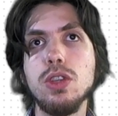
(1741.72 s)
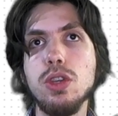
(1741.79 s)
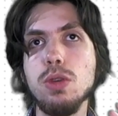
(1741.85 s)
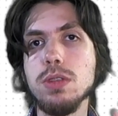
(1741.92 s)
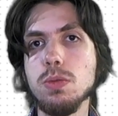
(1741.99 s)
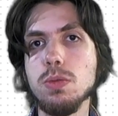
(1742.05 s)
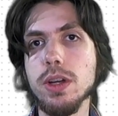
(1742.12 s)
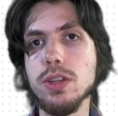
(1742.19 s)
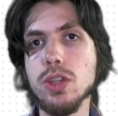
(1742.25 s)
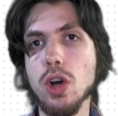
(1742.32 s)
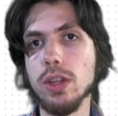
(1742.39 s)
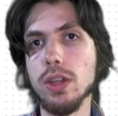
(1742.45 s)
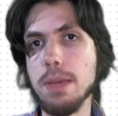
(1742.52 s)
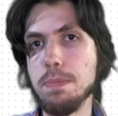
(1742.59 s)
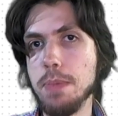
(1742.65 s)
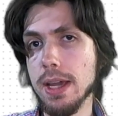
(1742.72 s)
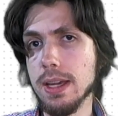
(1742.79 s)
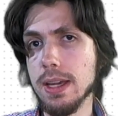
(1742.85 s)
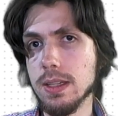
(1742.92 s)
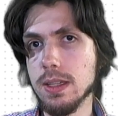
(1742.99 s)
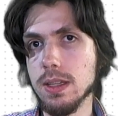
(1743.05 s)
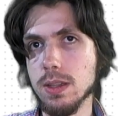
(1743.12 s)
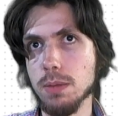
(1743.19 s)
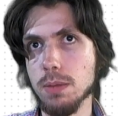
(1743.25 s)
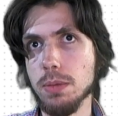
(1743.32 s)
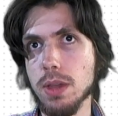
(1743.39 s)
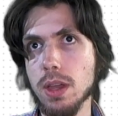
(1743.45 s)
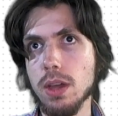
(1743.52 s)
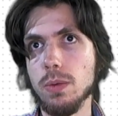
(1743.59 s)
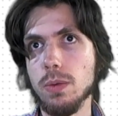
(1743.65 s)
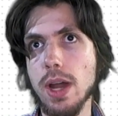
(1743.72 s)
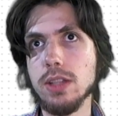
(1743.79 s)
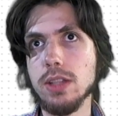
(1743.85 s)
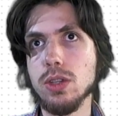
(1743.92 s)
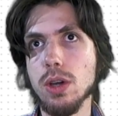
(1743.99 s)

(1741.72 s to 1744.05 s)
uses what is called a picking system, right?